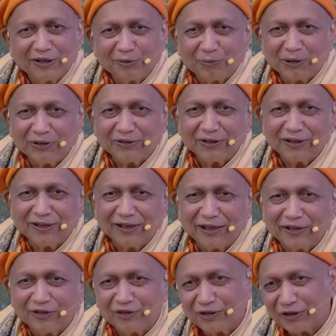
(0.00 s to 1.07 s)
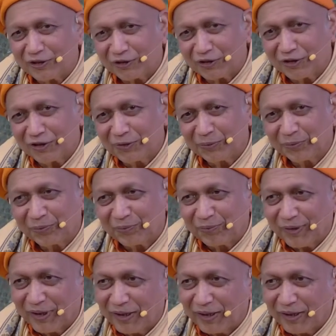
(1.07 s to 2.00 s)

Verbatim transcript: very special lectures.